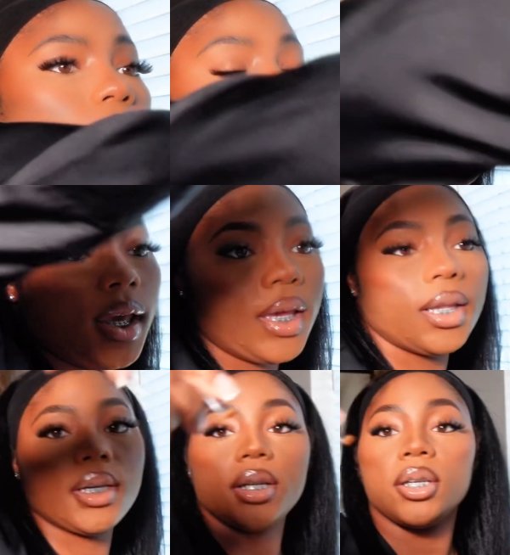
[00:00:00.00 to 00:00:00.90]

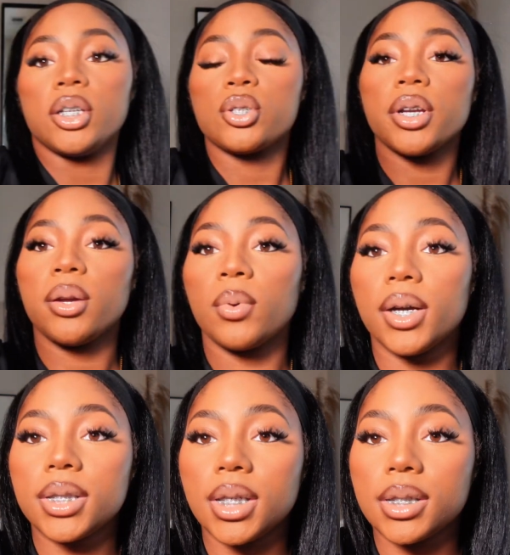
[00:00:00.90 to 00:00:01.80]
And the trick
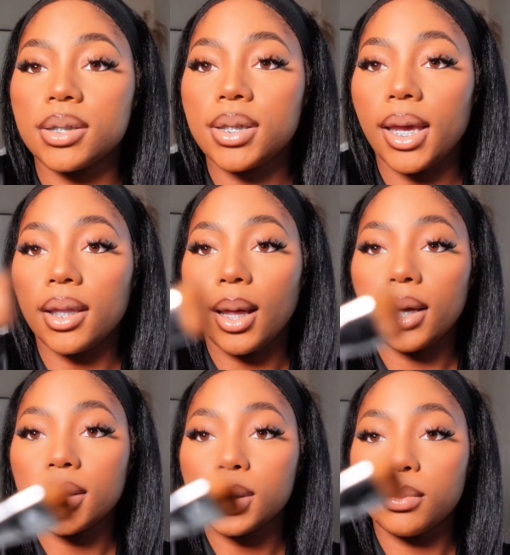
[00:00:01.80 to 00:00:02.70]
is to take like
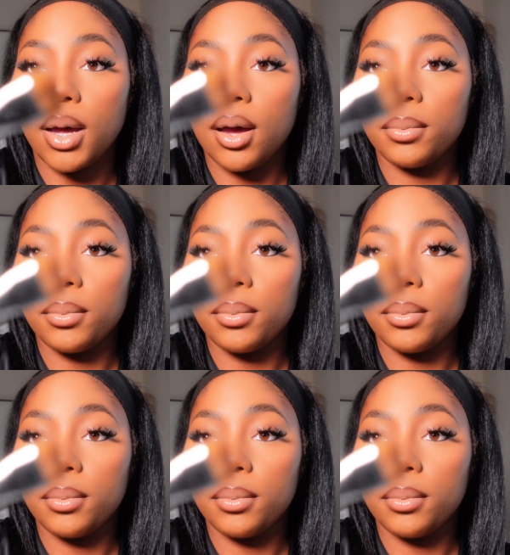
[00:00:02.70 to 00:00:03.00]
a small